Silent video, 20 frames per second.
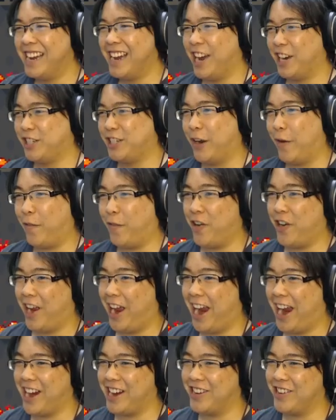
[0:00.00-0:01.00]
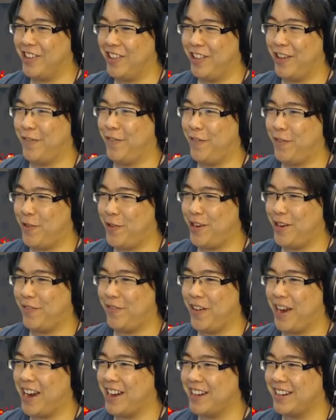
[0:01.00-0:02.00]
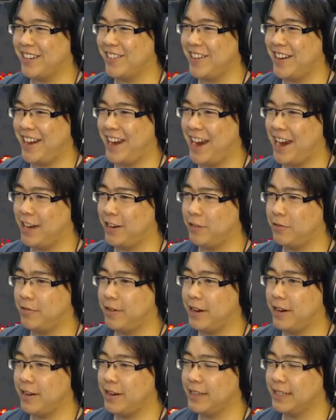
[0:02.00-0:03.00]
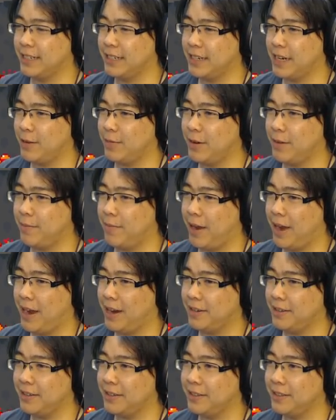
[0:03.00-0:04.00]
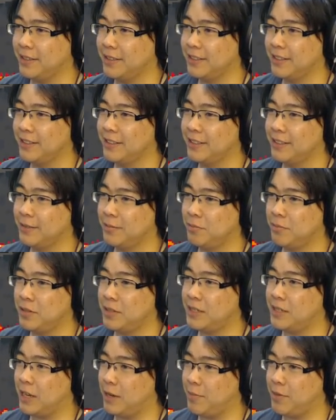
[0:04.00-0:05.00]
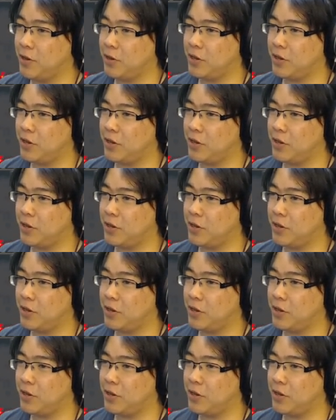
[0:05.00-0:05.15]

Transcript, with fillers: A different angle, a forty-five degree angle. Where is it coming back? Please tell me